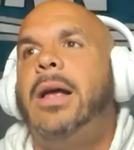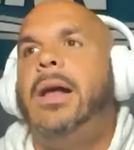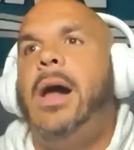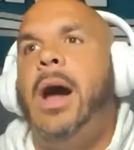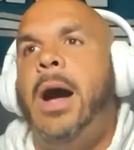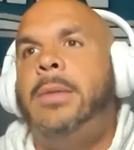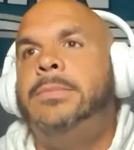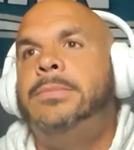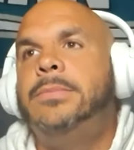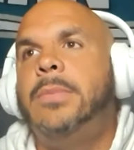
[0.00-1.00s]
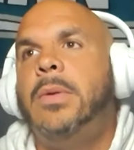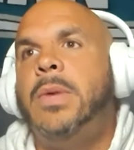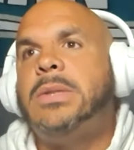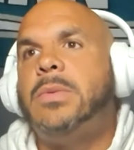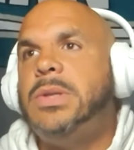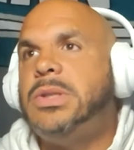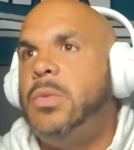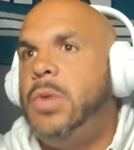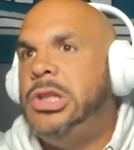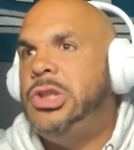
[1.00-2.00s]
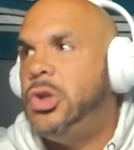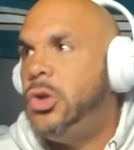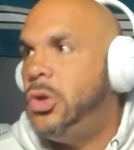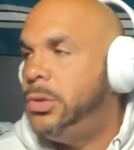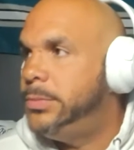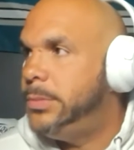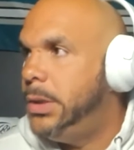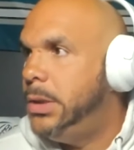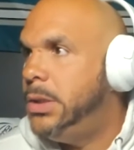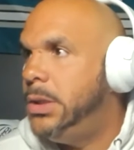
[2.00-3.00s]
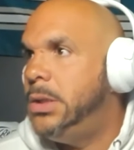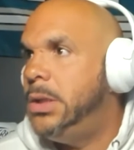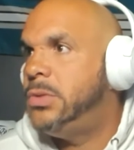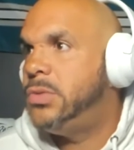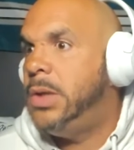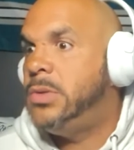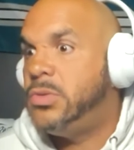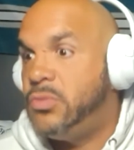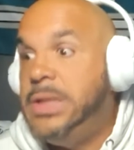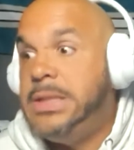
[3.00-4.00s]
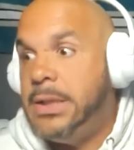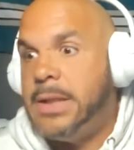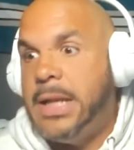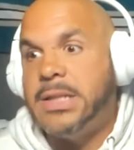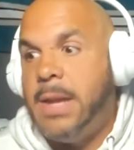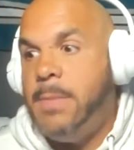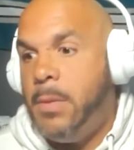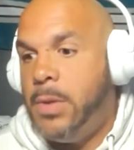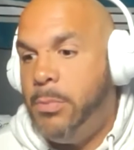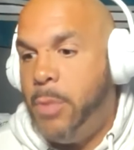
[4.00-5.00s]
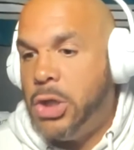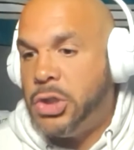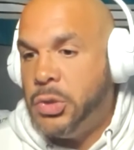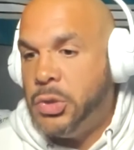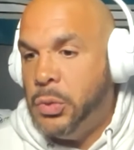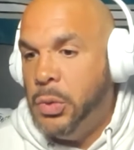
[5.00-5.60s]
What's the one, John? It's recent. They just came out with a part 2.